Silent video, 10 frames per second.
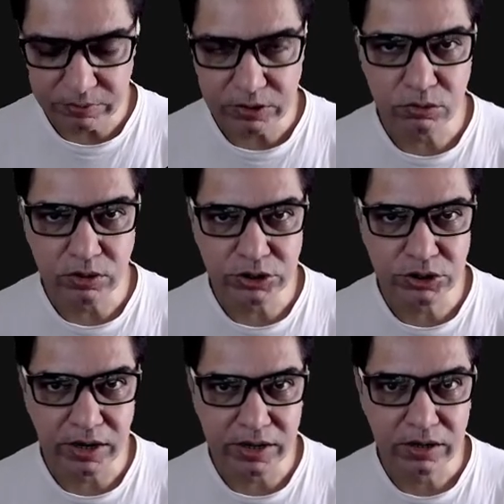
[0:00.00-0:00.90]
to a
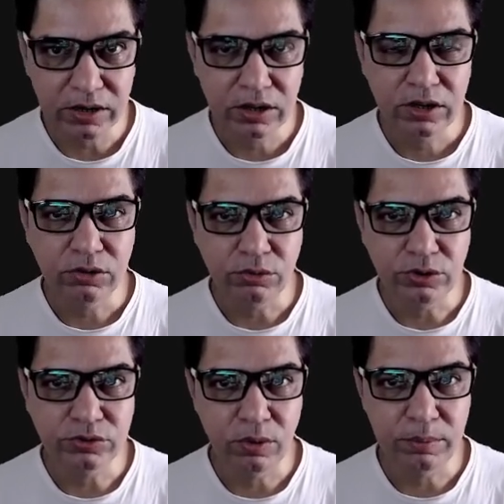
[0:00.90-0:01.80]
child who is
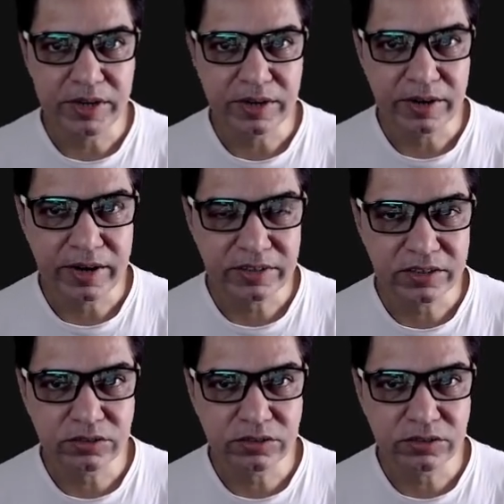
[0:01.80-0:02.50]
vomiting relentlessly.